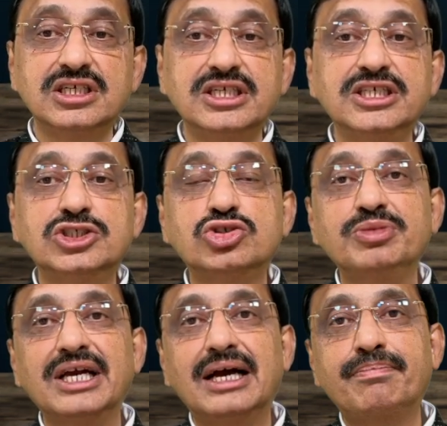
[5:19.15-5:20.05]
is to
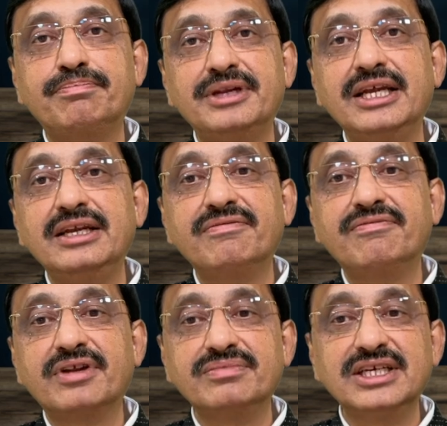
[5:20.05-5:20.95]
be obtained
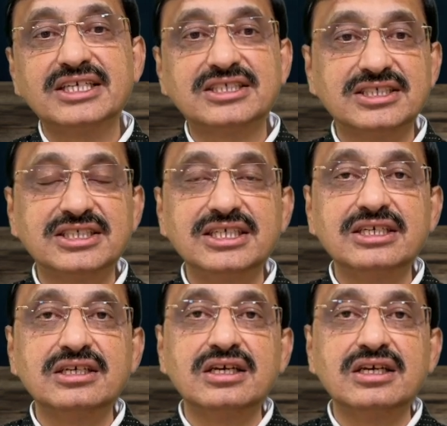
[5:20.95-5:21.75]
from the SSE